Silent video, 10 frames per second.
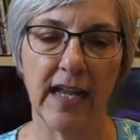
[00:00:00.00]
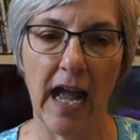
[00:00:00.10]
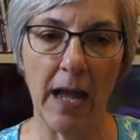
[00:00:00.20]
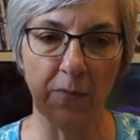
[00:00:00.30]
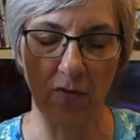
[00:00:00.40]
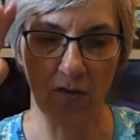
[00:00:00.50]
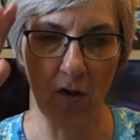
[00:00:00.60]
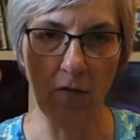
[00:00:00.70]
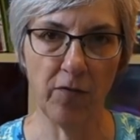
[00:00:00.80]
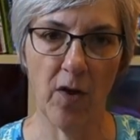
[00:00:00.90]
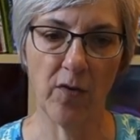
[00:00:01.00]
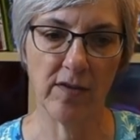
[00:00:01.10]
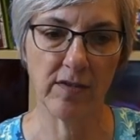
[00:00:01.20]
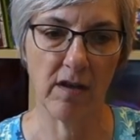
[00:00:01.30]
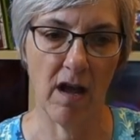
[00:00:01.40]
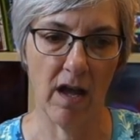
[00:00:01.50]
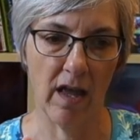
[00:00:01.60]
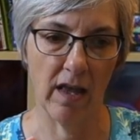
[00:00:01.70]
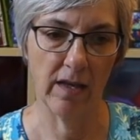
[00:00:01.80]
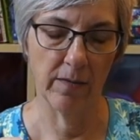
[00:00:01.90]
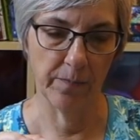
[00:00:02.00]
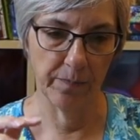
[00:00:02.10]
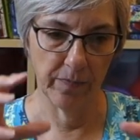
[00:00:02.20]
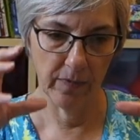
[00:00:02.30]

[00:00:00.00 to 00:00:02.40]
I was so focused on